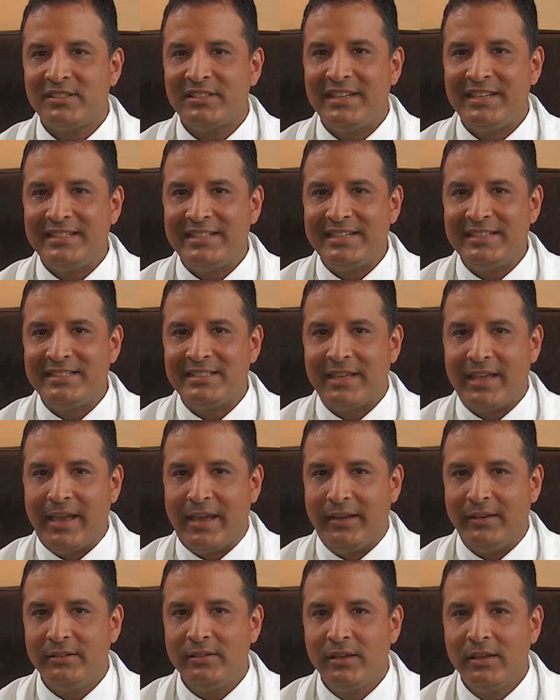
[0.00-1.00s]
CT
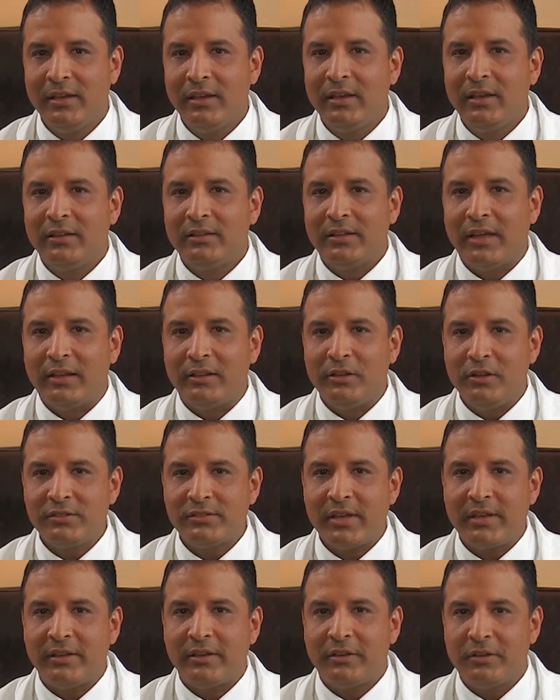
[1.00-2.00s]
scan, that looks
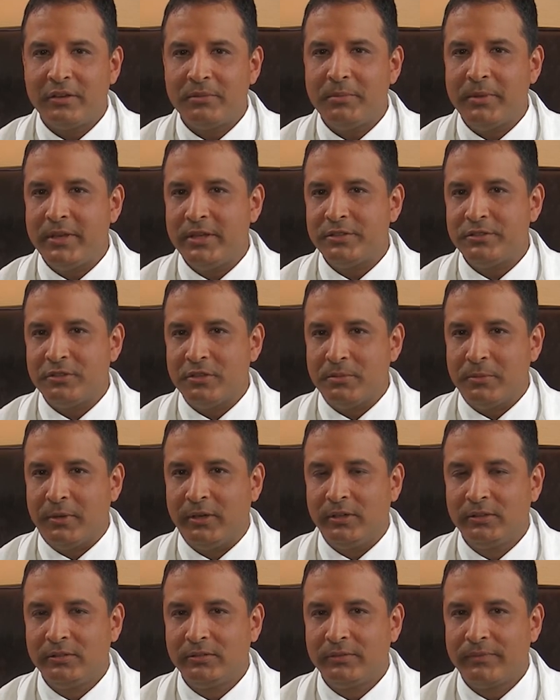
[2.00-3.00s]
like it could be a tumor.